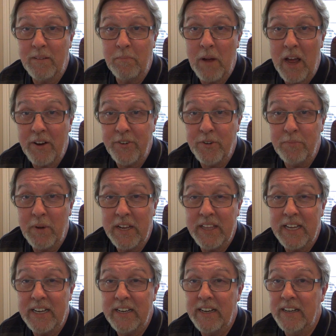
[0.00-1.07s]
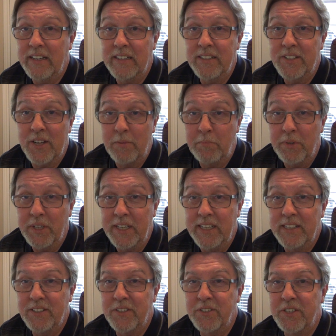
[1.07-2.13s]
I'm honored by that, and it's humbling
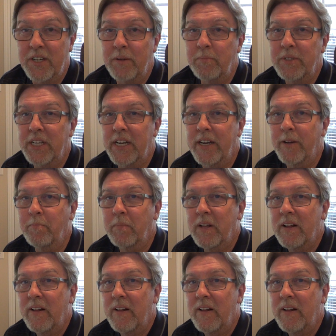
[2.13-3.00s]
at the same time.